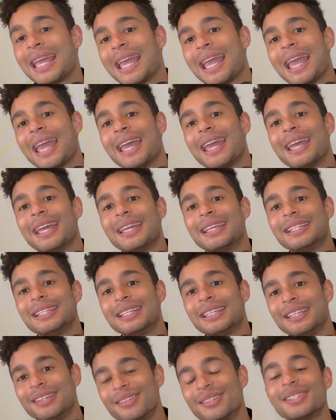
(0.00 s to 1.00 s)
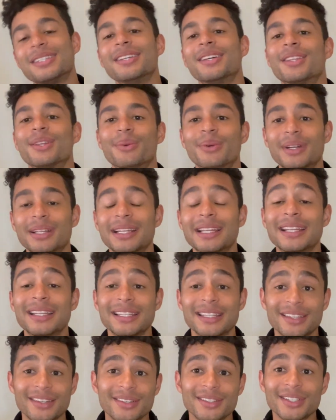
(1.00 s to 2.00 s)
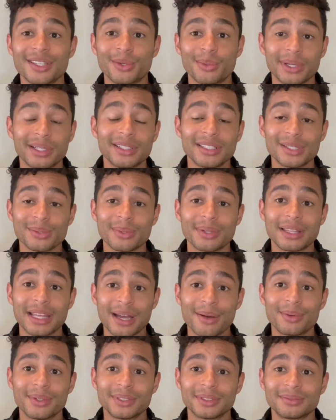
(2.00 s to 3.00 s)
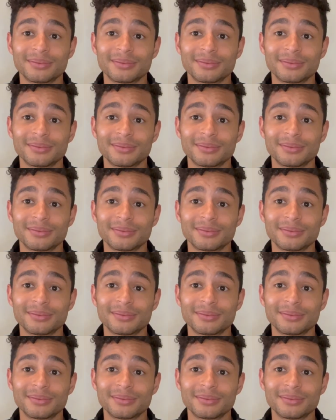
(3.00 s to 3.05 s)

And here's the other one, and here's a quick listen with that one.